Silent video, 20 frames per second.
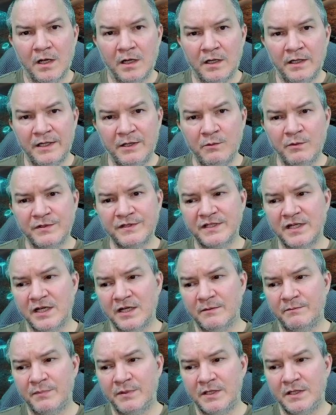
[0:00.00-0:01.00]
it was going to
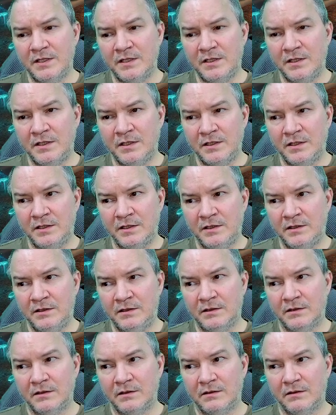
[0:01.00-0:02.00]
be
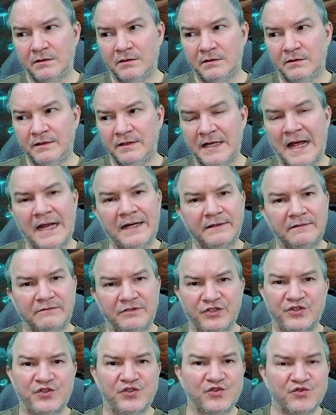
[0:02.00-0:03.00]
not
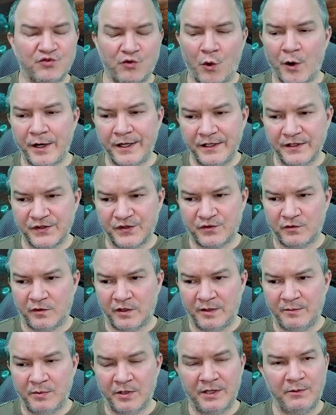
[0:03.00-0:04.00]
destroyed,
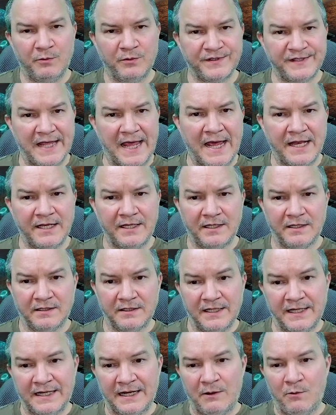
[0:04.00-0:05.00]
but it was ending,
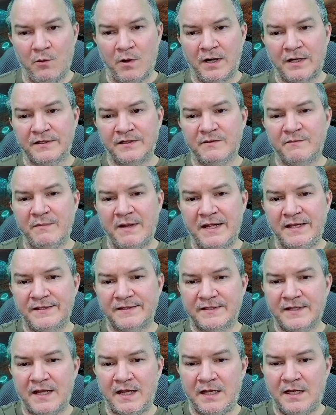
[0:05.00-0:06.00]
and I wanted to
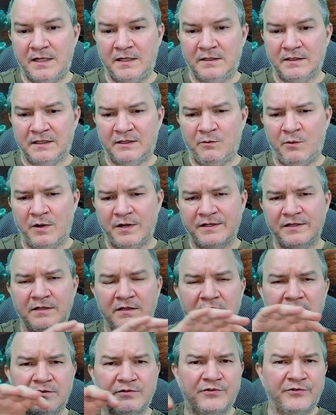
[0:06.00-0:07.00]
maintain, or I
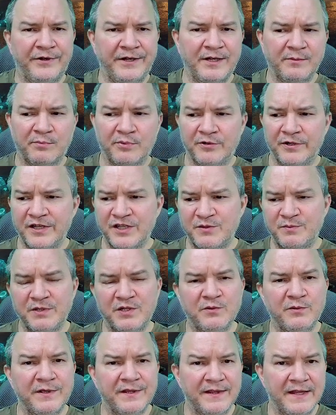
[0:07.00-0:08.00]
wanted to create a bridge
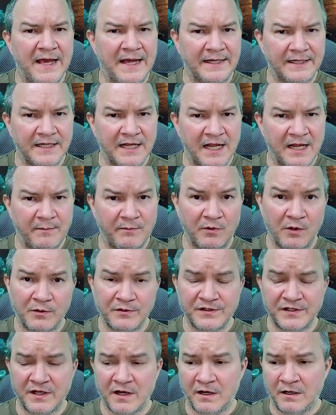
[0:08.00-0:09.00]
between that game,
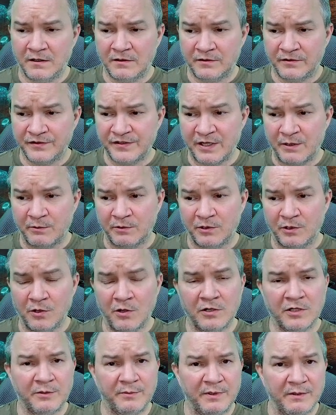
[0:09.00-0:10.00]
those characters that were no
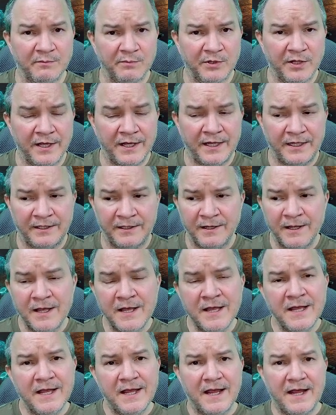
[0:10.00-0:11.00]
longer being played,
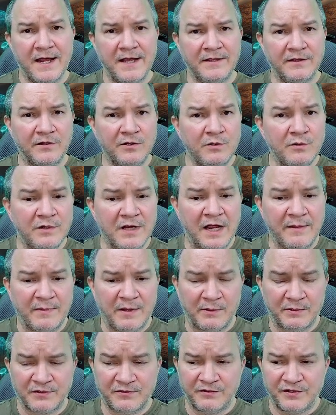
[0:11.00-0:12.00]
and the new game that
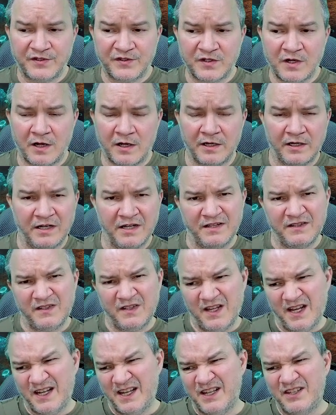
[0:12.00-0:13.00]
was restarting,
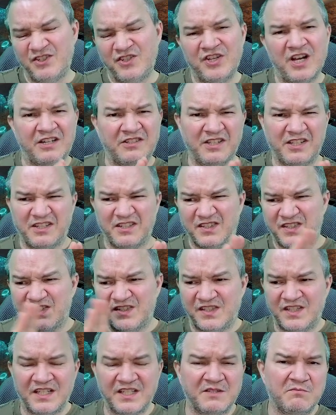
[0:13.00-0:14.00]
and inject like a
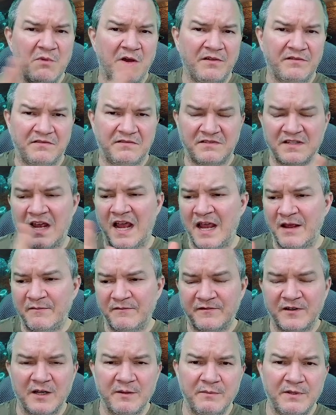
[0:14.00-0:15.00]
6-month time
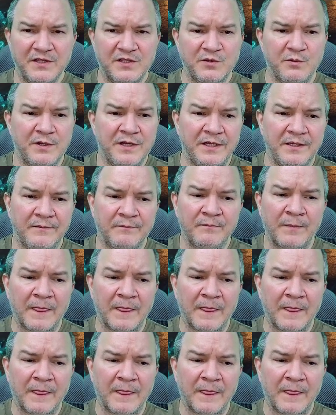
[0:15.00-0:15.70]
frame between